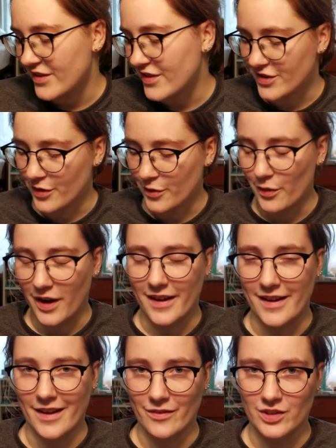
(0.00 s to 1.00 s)
So
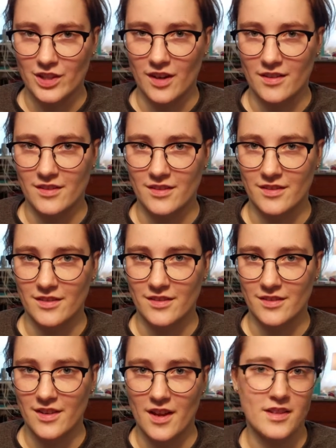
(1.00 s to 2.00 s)
I haven't gotten
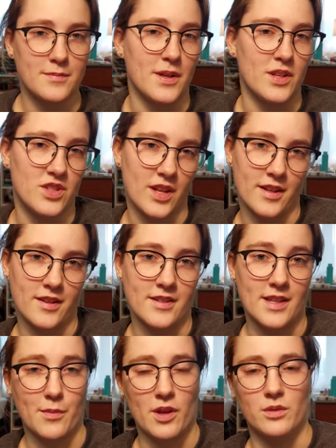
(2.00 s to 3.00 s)
as much done
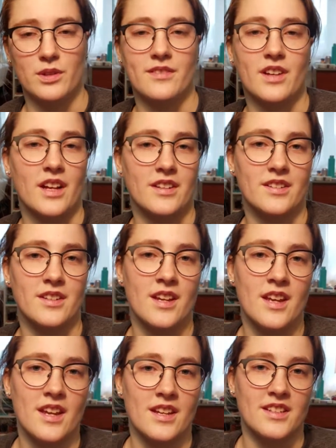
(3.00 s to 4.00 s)
as I probably would have gotten
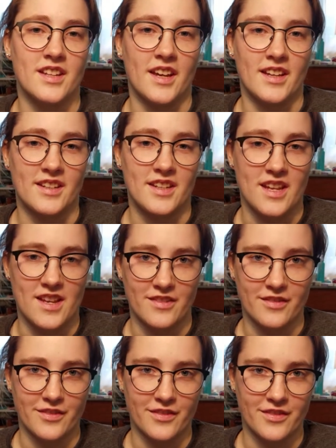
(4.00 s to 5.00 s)
done
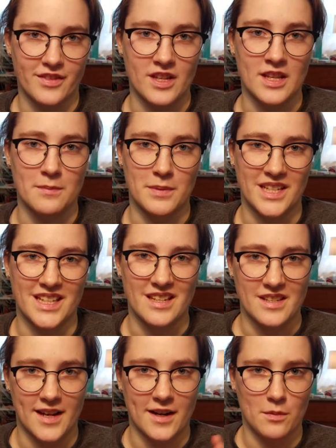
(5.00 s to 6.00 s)
if it had been an
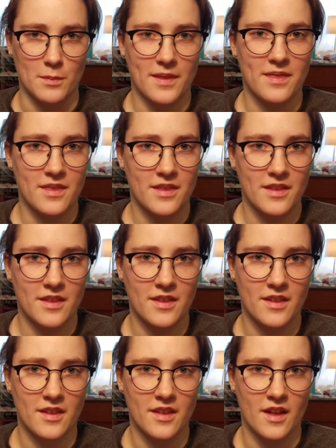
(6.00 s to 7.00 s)
entire month
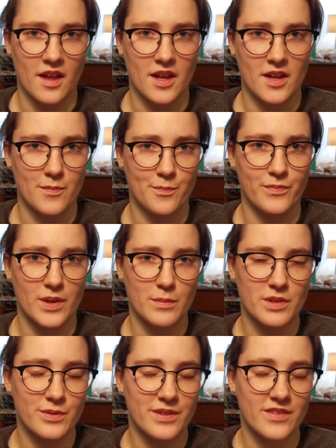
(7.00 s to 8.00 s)
in
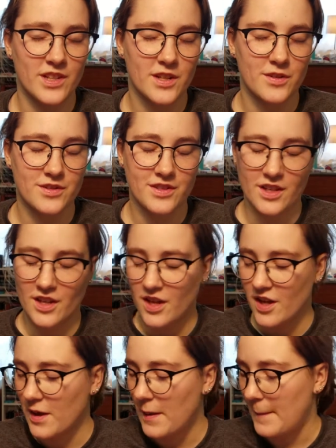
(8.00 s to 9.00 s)
between videos,
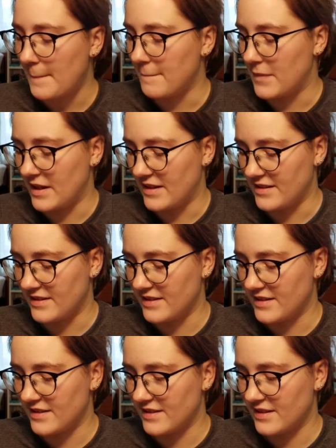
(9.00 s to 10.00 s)
but
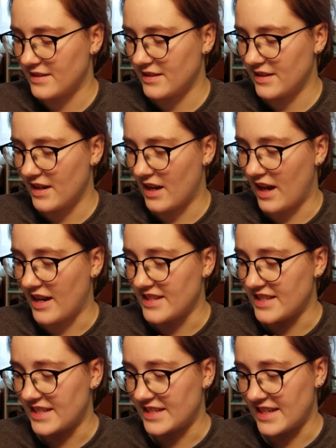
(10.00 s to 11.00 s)
I
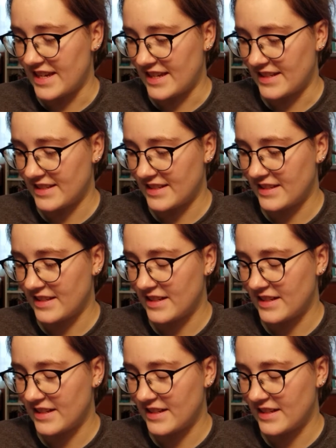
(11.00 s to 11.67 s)
did get